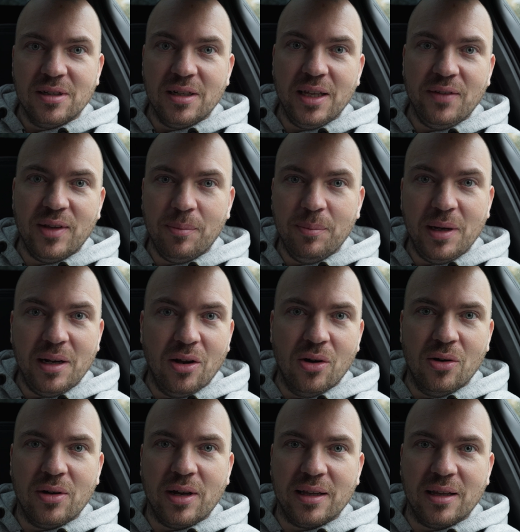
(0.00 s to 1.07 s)
Leave them
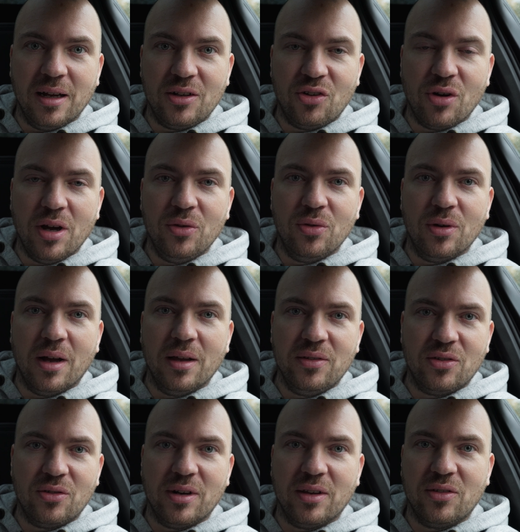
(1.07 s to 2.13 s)
below and I'll try to
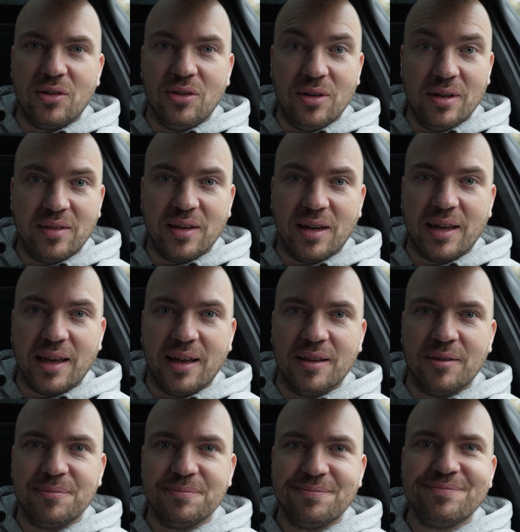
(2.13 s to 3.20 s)
answer as good as I
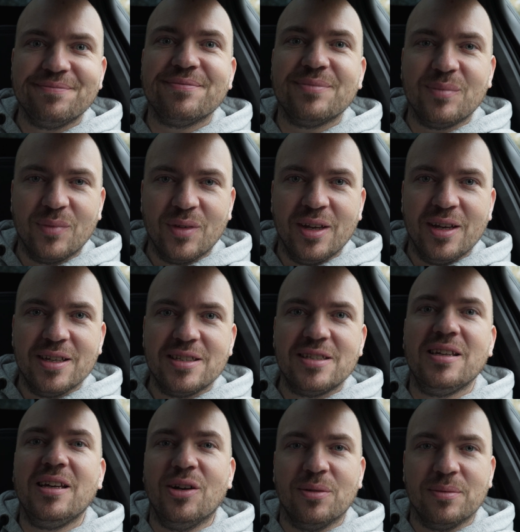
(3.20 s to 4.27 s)
can.
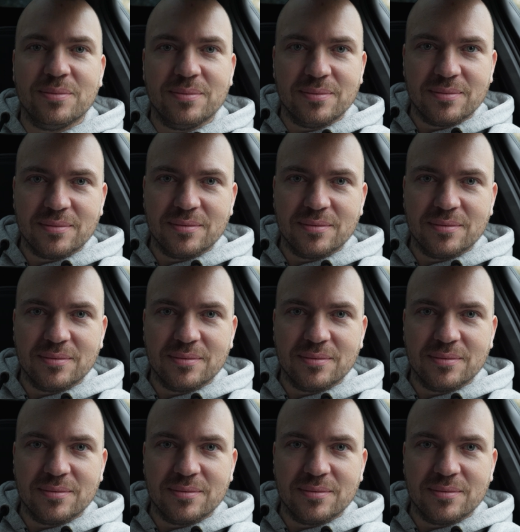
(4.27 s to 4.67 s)
See you!